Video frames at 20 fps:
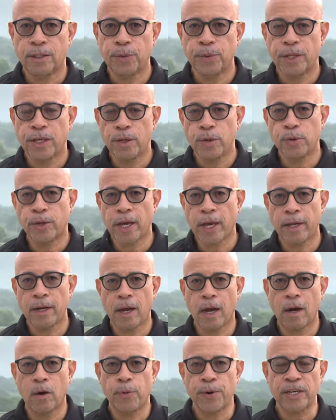To the UK
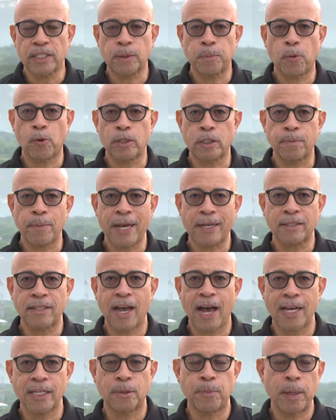now, where Sportsmax
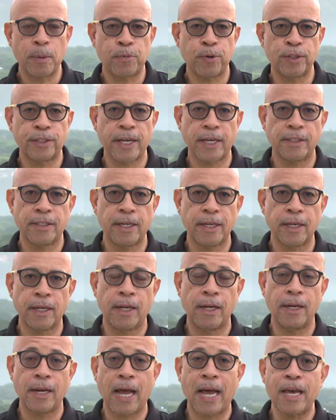has been presenting
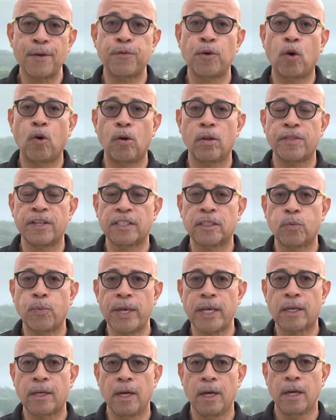live all this
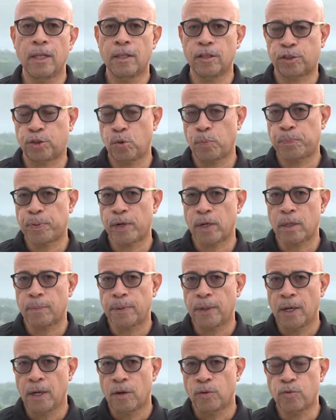week the
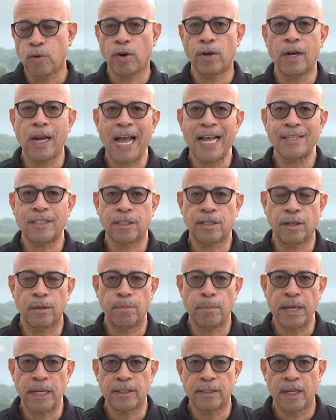superb Royal
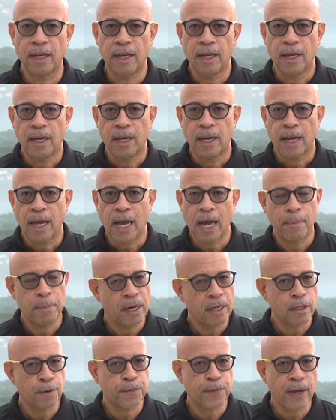Ascot meet.
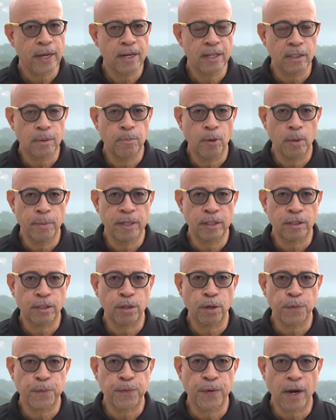Among the finest moments
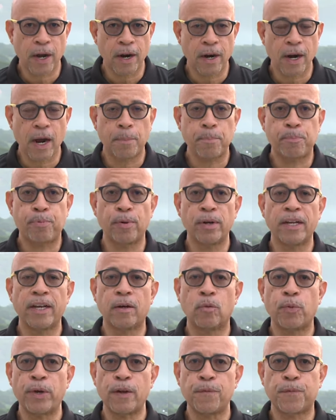so far, a
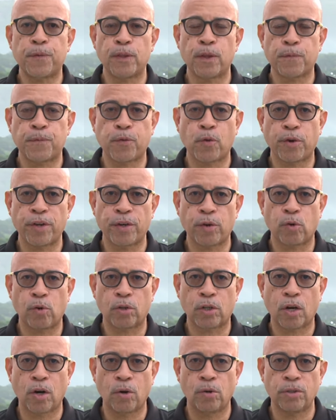brilliant win for the
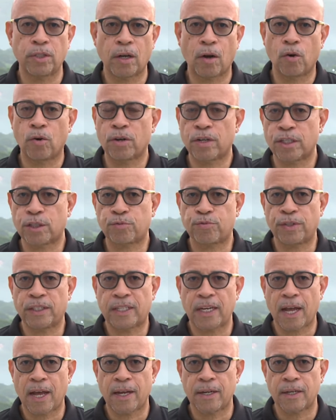four-year-old colt August
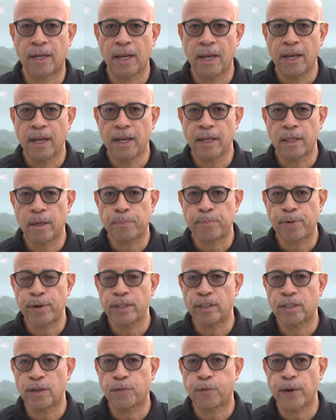Rodin in the
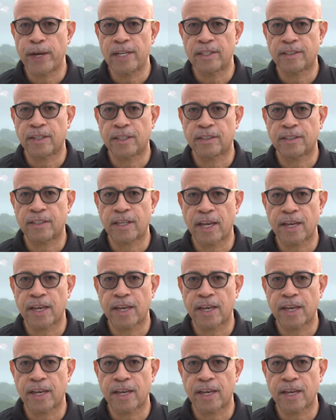Prince of Wales'